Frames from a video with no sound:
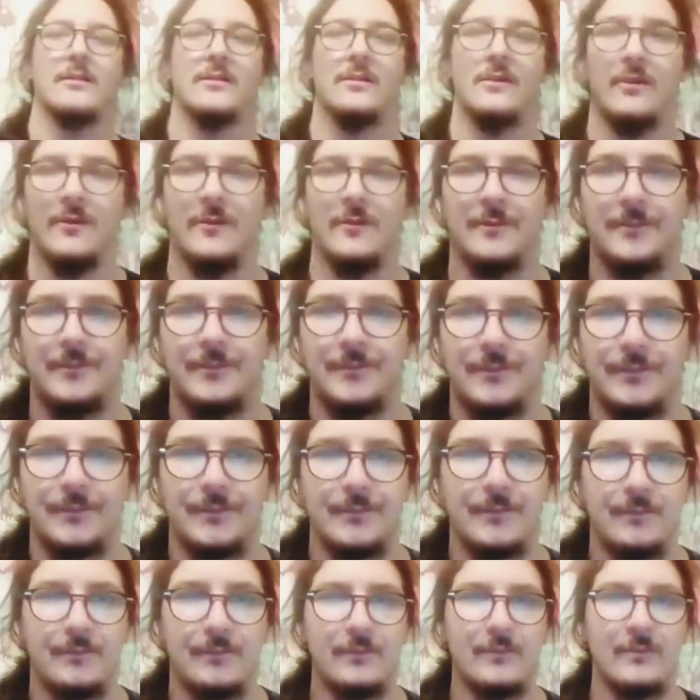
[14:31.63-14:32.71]
So
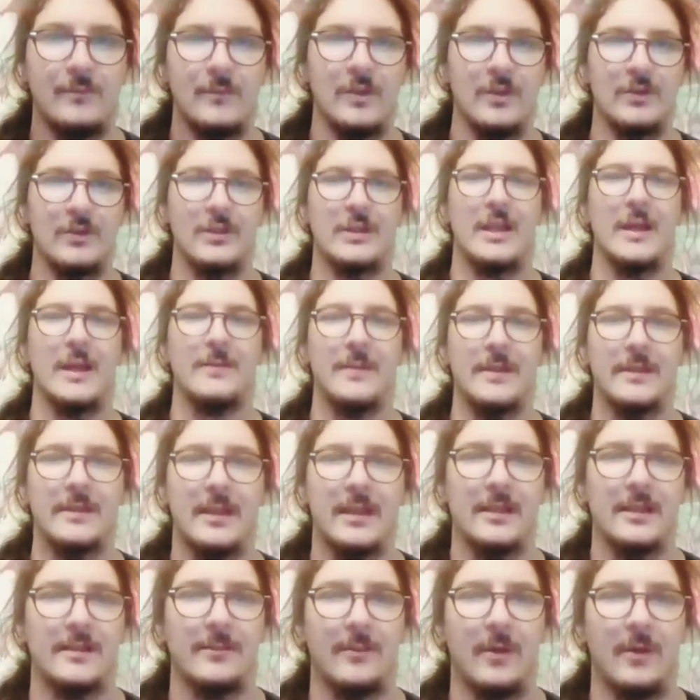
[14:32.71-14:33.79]
just keep these
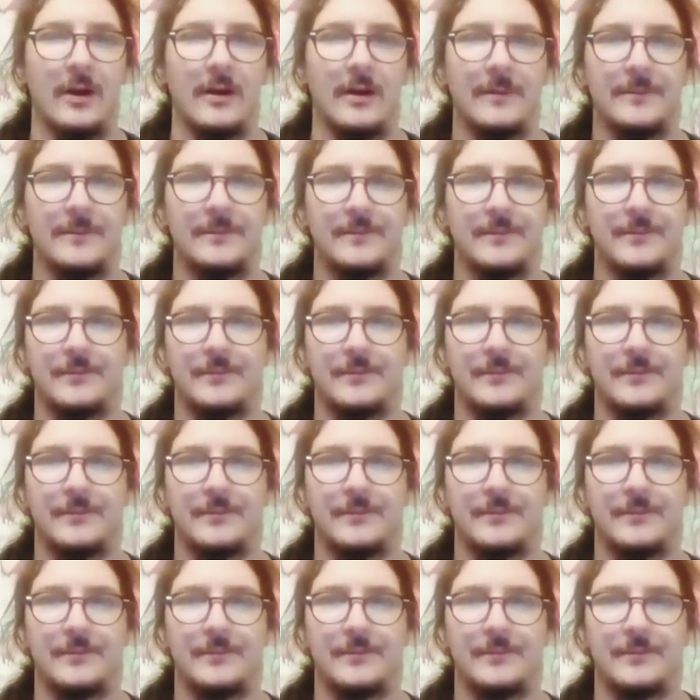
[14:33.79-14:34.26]
things in mind.